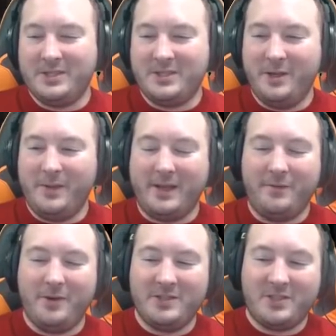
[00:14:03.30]
which is stupid. Like,
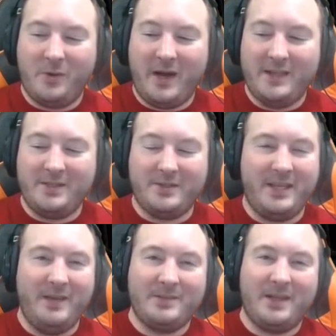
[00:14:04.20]
if you're in squads and your
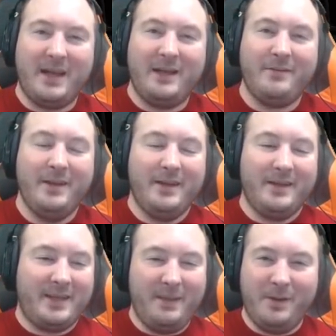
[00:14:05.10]
team's alive,
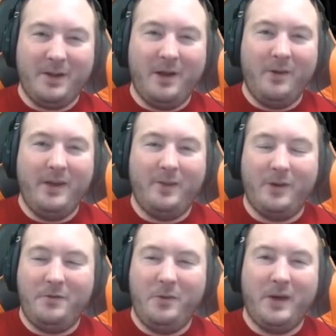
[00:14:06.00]
keep it going.
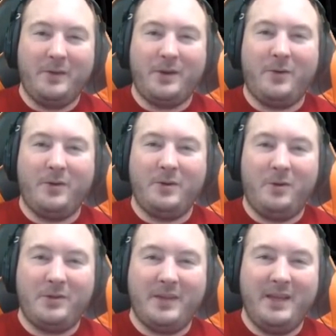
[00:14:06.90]
What if you want to record the
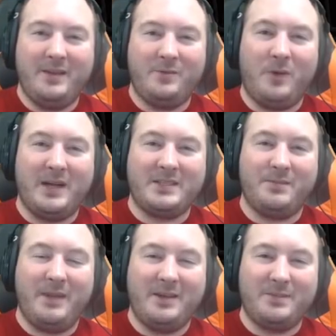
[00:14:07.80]
whole thing to watch
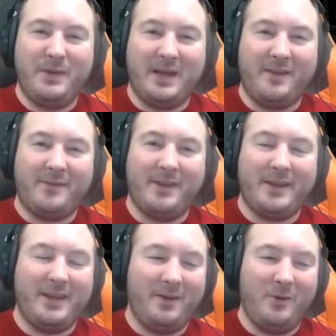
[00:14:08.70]
something else back? You have to,
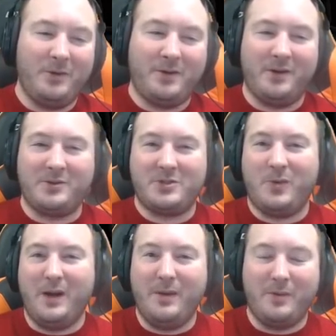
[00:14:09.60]
like, get a hold of your other
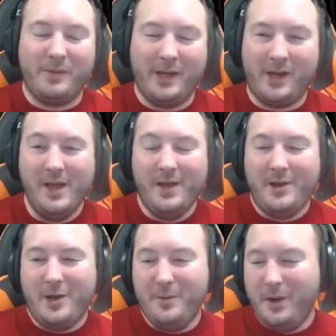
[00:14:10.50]
squad member and be like,
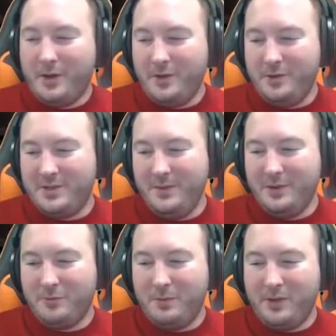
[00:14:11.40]
hey, man, could you send me
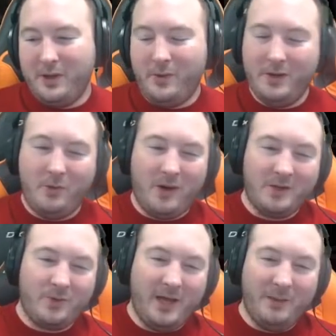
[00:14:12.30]
your replay? I want to
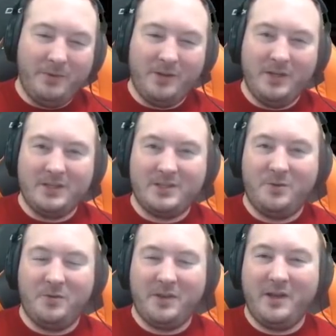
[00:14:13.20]
watch what happened to this
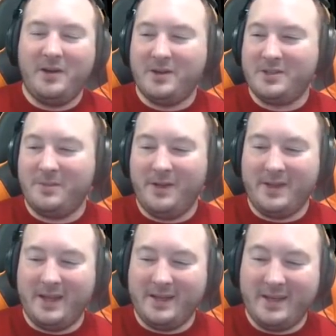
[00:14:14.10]
over there, or something
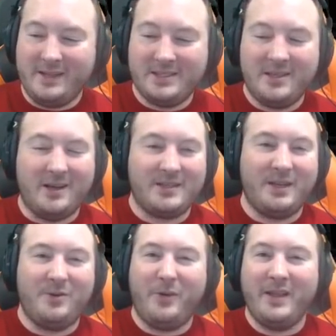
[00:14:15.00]
like that. It sucks.
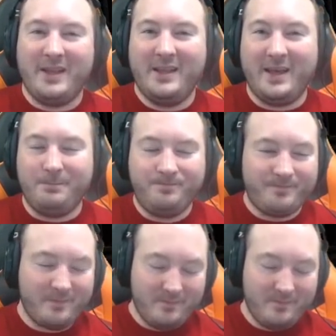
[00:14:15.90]
I don't know why they did that.